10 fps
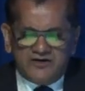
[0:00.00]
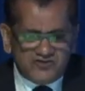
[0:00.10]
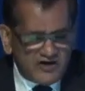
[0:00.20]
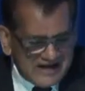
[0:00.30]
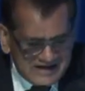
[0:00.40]

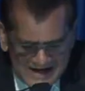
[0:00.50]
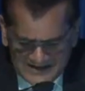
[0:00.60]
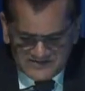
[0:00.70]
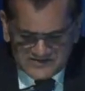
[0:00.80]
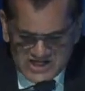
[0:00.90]
So,
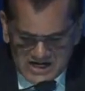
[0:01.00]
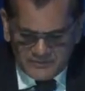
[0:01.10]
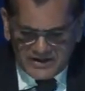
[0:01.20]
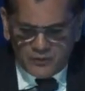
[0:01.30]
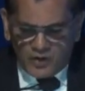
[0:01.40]
ladies and
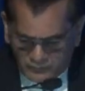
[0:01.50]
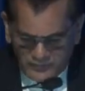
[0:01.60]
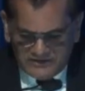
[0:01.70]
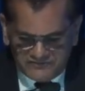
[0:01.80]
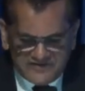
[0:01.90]
gentlemen, what
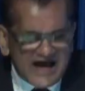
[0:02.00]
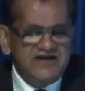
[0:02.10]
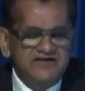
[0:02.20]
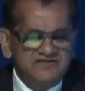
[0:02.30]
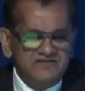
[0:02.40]
we've done
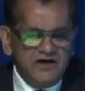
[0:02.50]
is